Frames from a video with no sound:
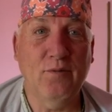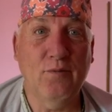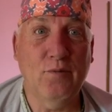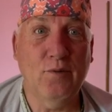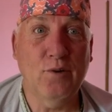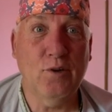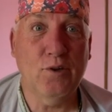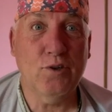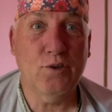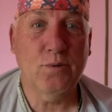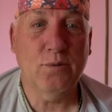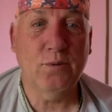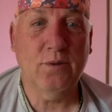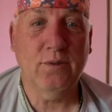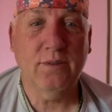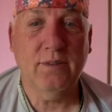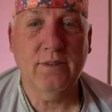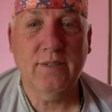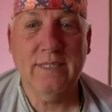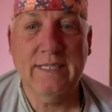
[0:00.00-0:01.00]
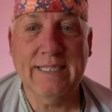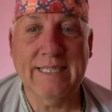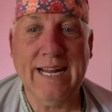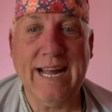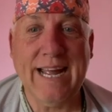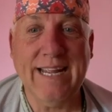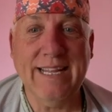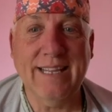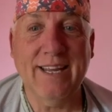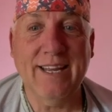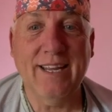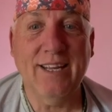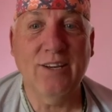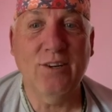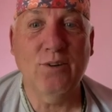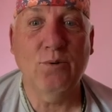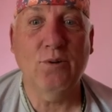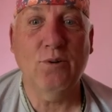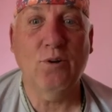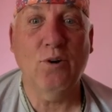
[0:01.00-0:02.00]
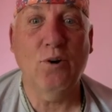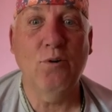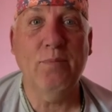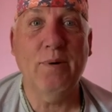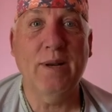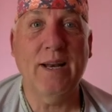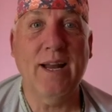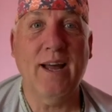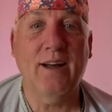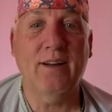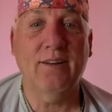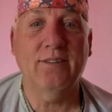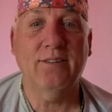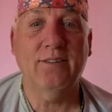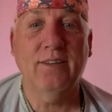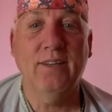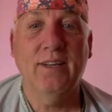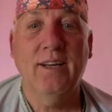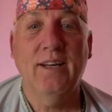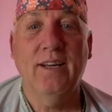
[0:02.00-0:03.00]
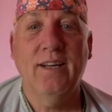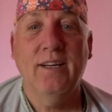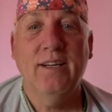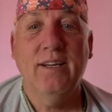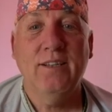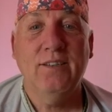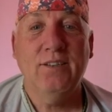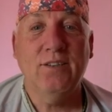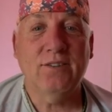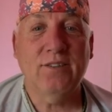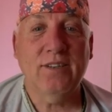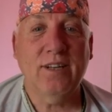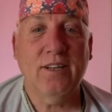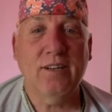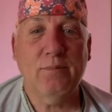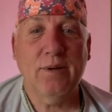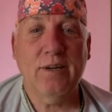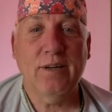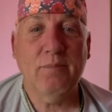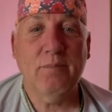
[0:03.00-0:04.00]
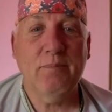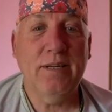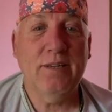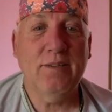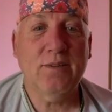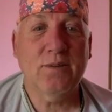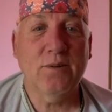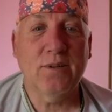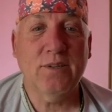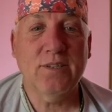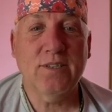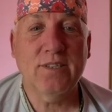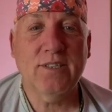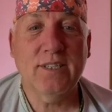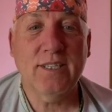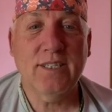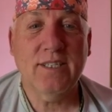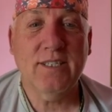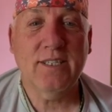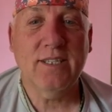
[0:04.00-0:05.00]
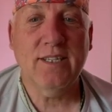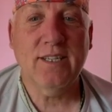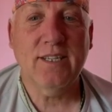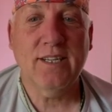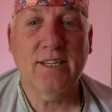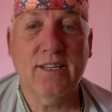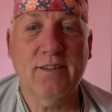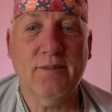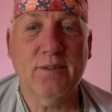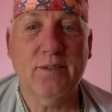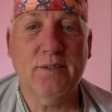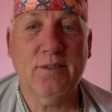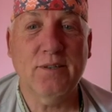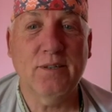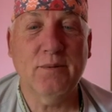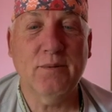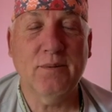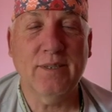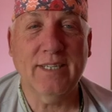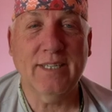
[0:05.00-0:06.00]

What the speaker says: virtual 9th annual open house to celebrate Peace Corps' 60th anniversary with the